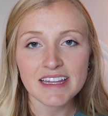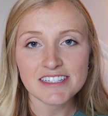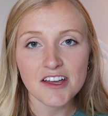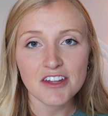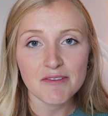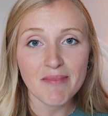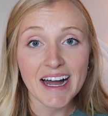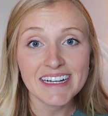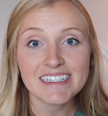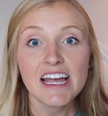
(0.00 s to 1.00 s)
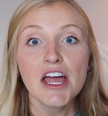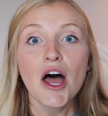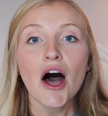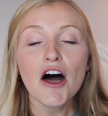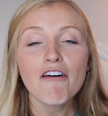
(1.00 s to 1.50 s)
that's on their mind,
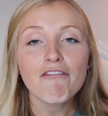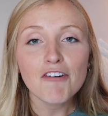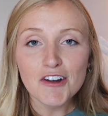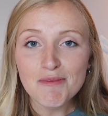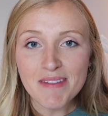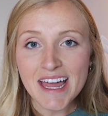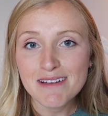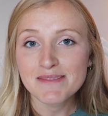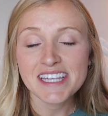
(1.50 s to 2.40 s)
affirm them.